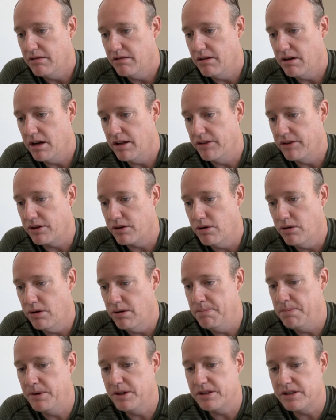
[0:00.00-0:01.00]
on the
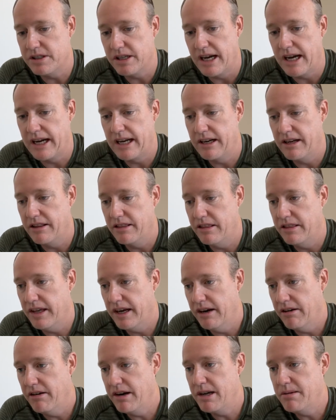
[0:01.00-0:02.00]
corporate side,
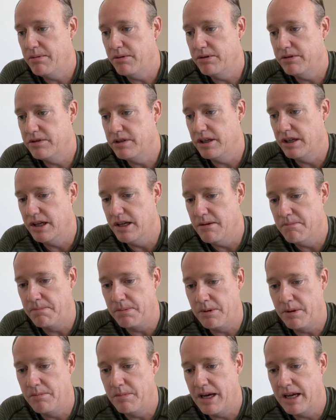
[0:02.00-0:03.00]
they're able to
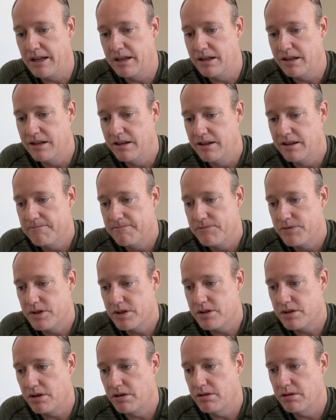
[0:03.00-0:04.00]
implement
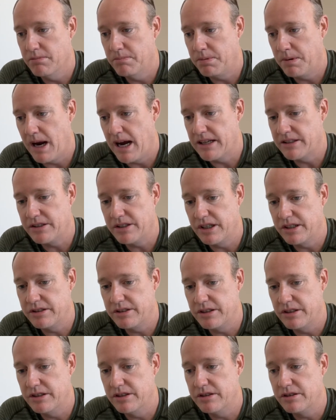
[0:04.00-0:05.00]
certain
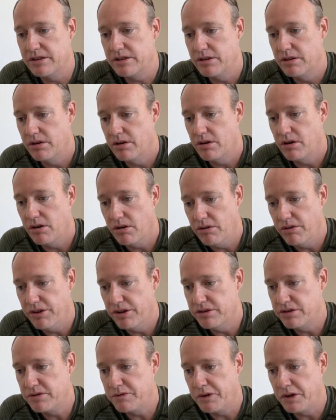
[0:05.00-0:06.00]
processes, hold
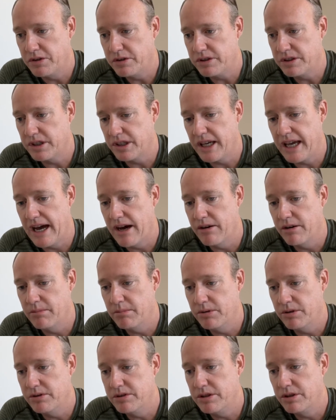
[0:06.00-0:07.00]
those folks
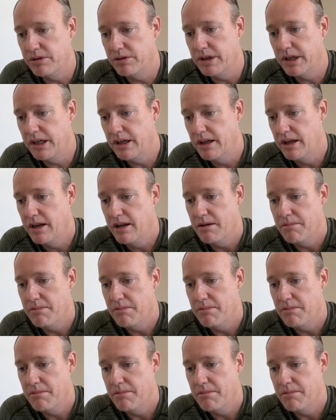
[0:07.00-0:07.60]
accountable to it,